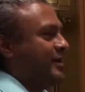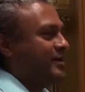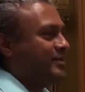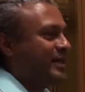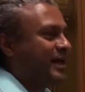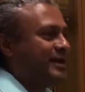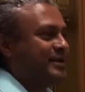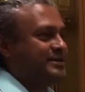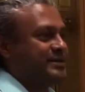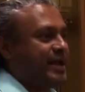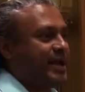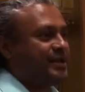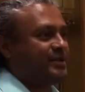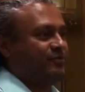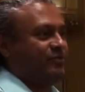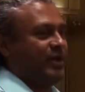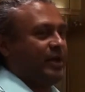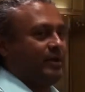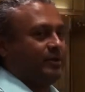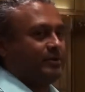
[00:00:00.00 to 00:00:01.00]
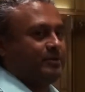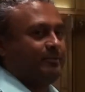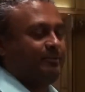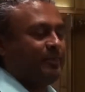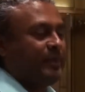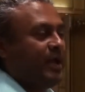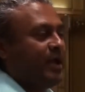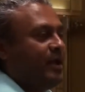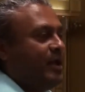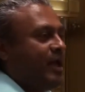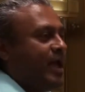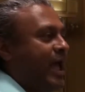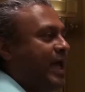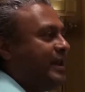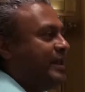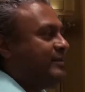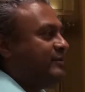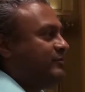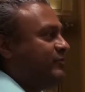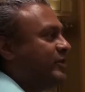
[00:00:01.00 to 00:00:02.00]
that a test failed. And
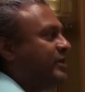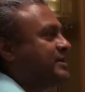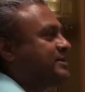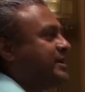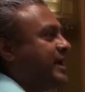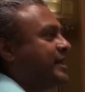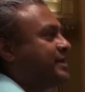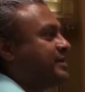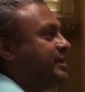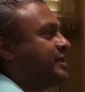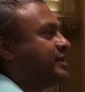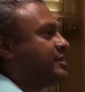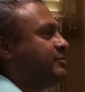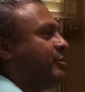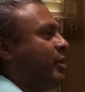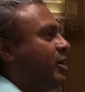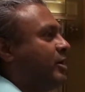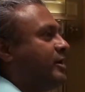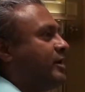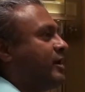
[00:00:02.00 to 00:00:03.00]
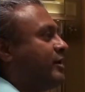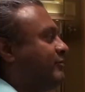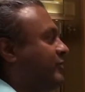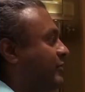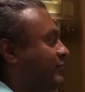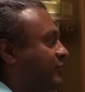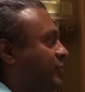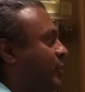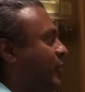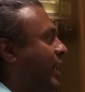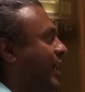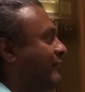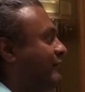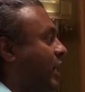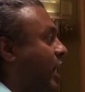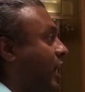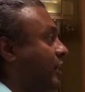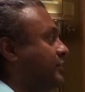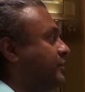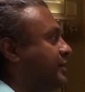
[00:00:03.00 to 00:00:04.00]
infinite test is smart enough. If you have
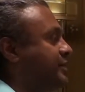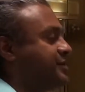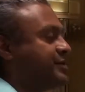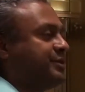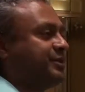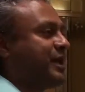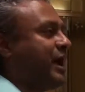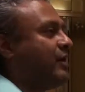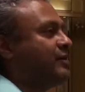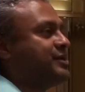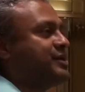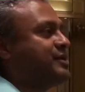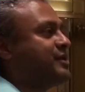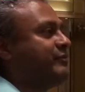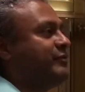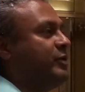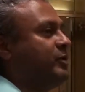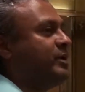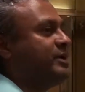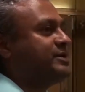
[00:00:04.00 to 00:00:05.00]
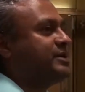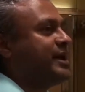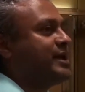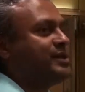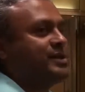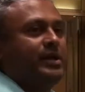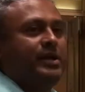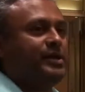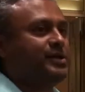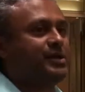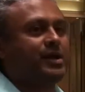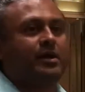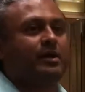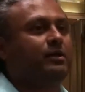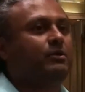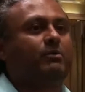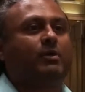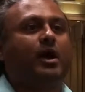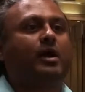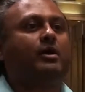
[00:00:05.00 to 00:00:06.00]
hundreds or thousands of unit tests, it's not going
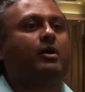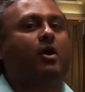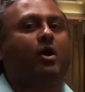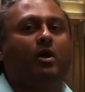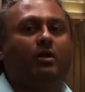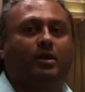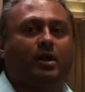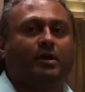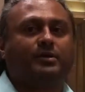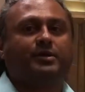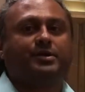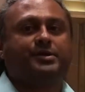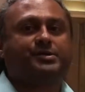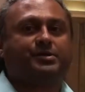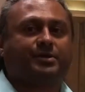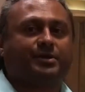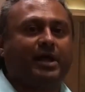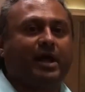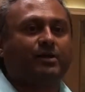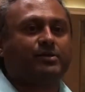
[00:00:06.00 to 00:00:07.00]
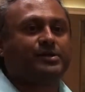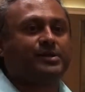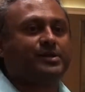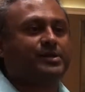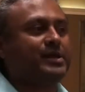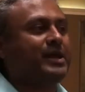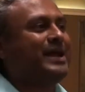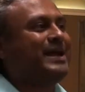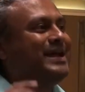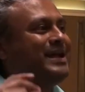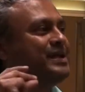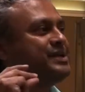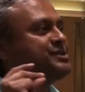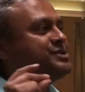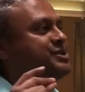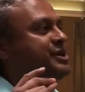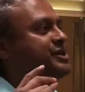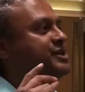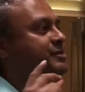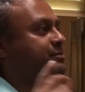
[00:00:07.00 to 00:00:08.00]
to run all hundreds or thousands. It's
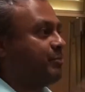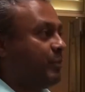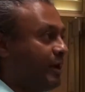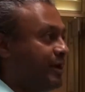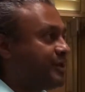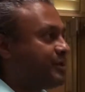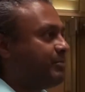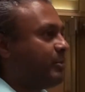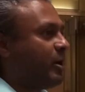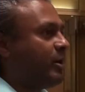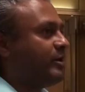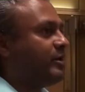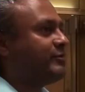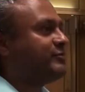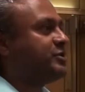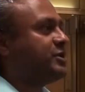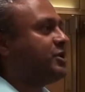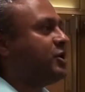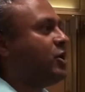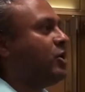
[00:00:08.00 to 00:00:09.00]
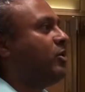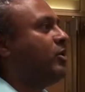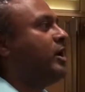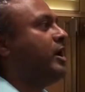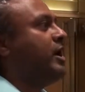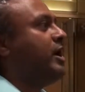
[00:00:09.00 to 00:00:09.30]
smart enough to know